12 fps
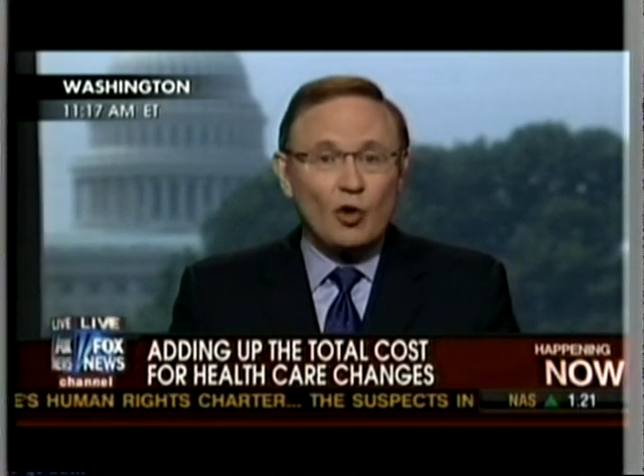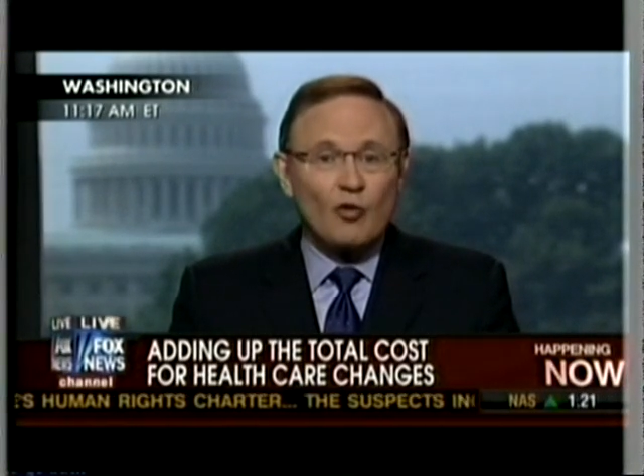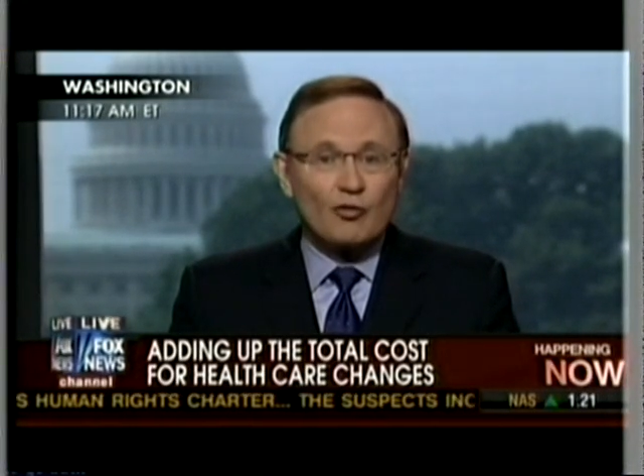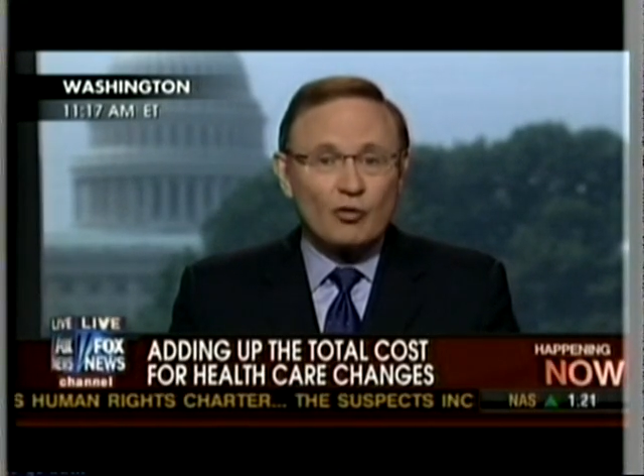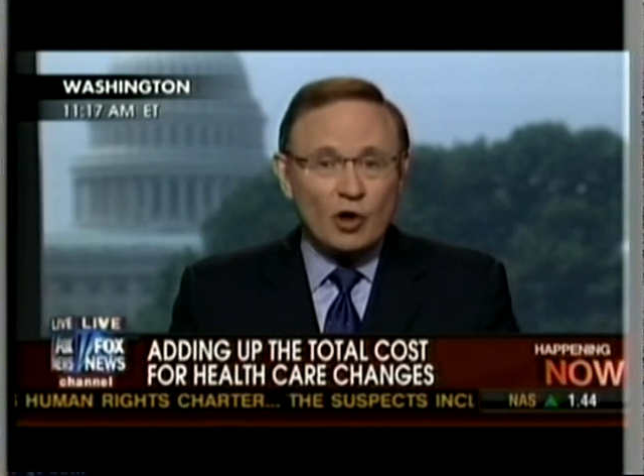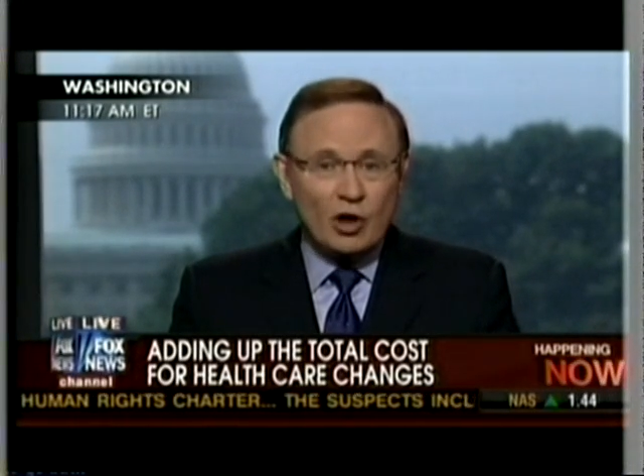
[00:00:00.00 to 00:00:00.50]

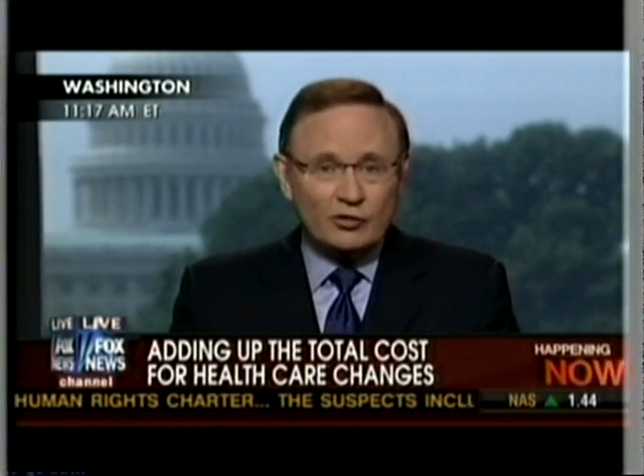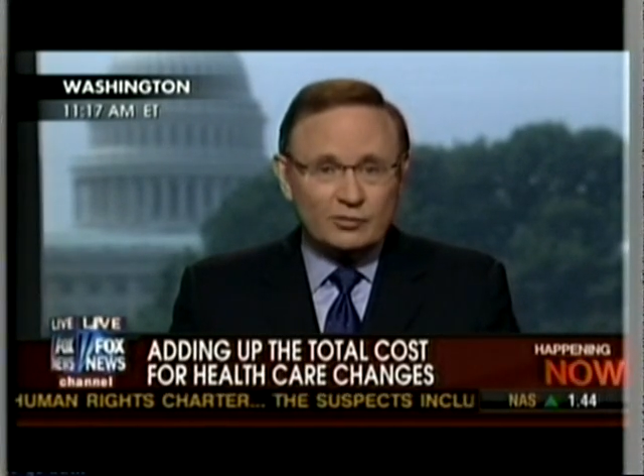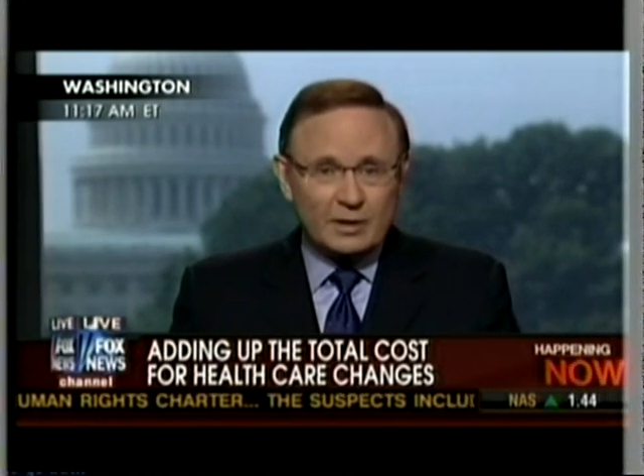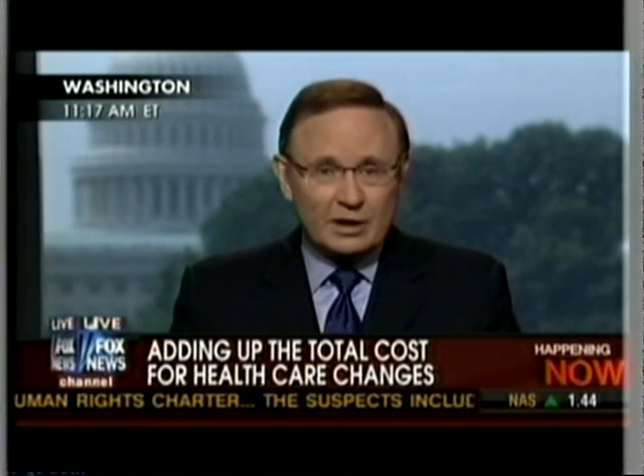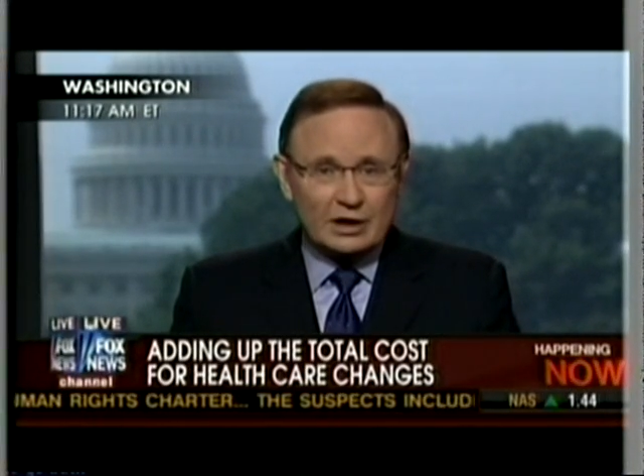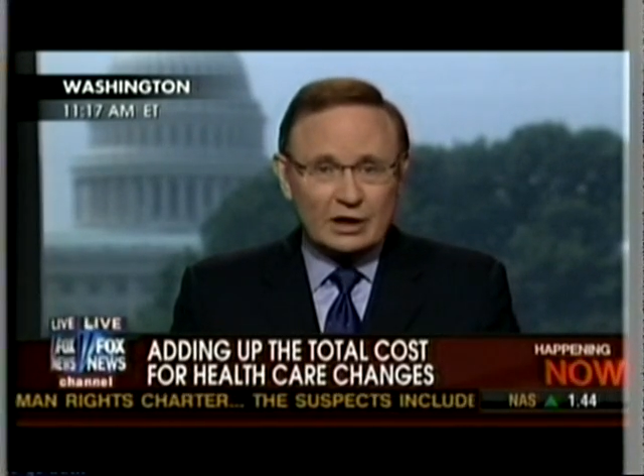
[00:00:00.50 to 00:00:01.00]
overall
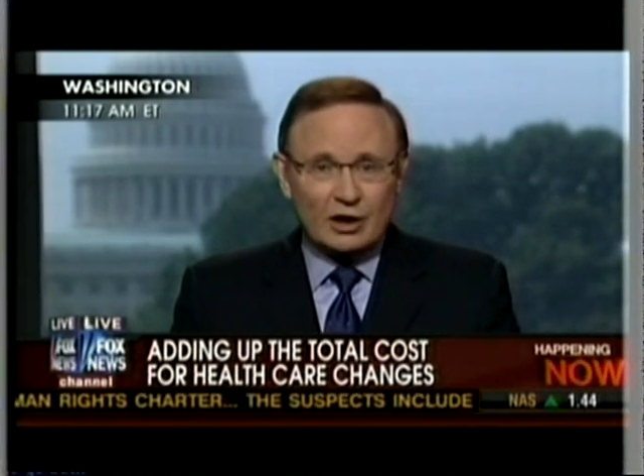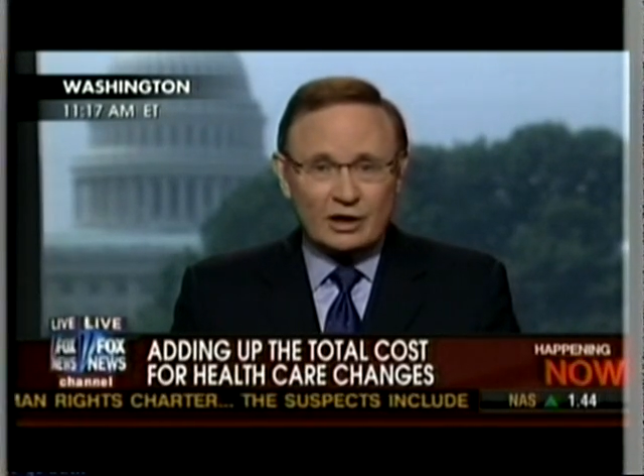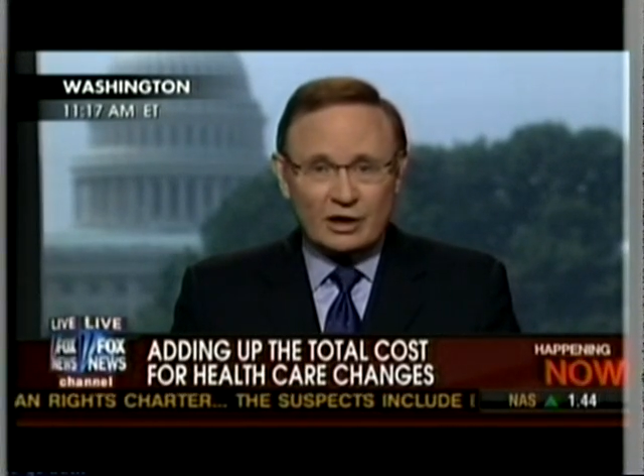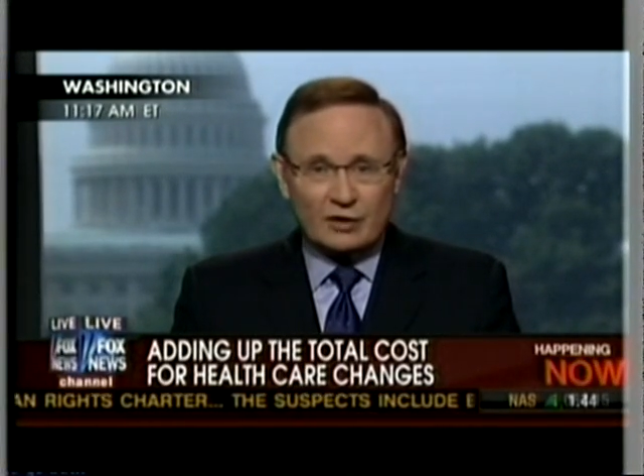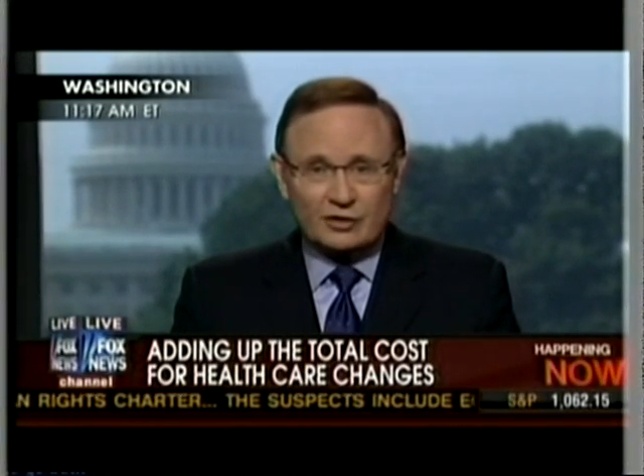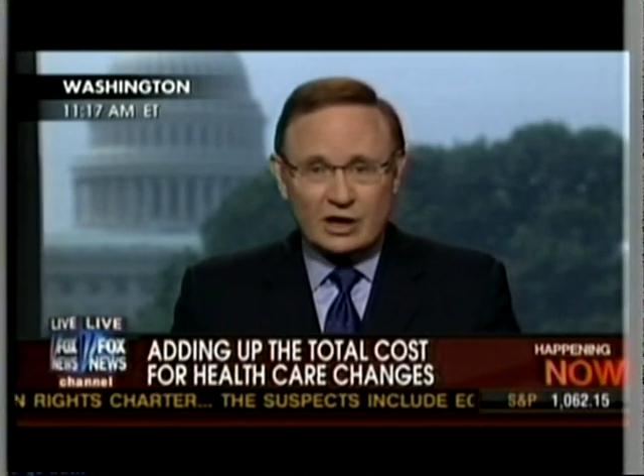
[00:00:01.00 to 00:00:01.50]
spending on
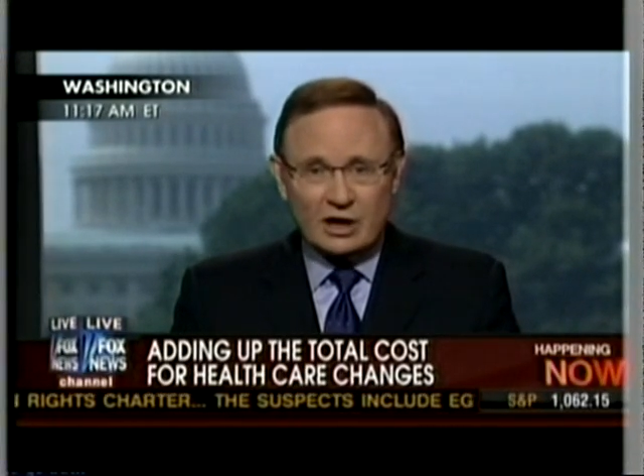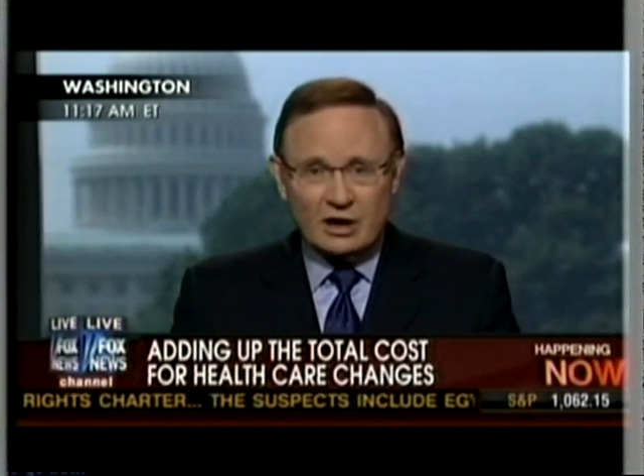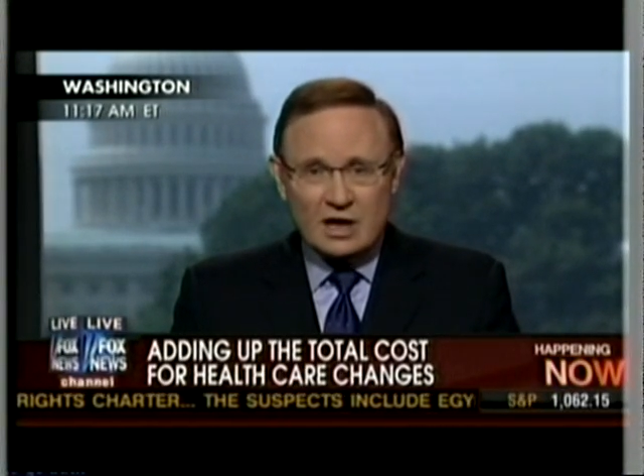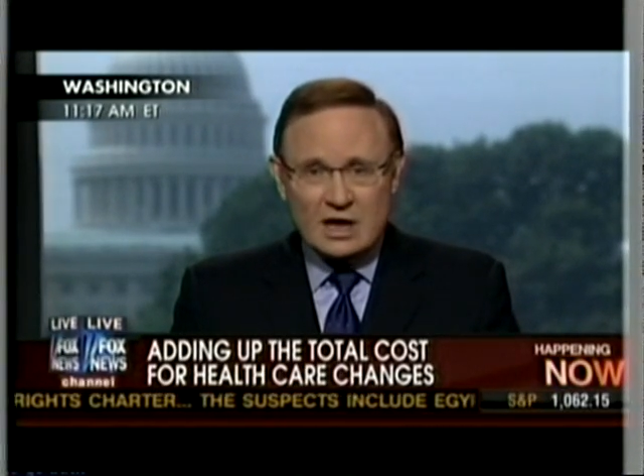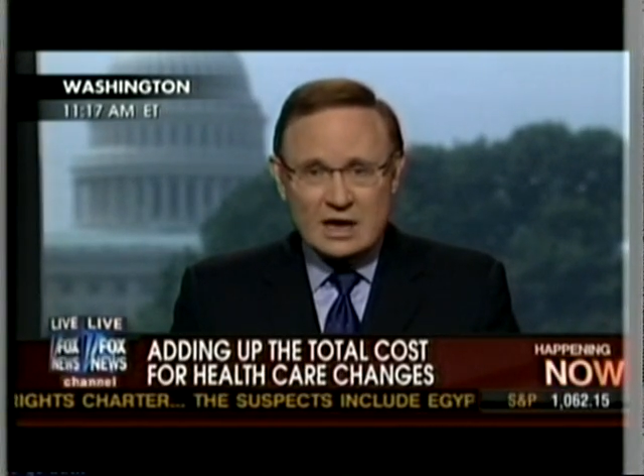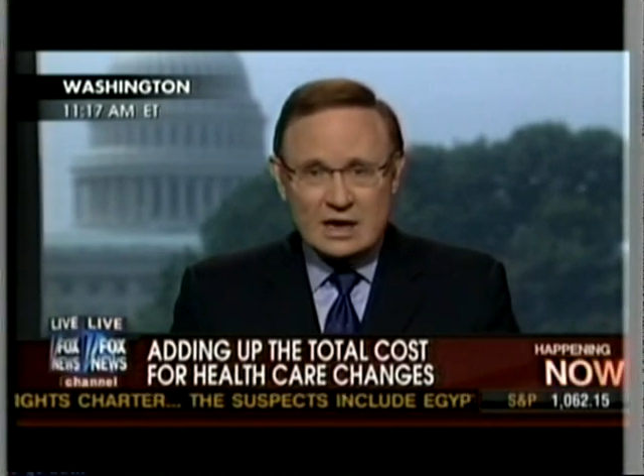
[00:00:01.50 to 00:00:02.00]
health care,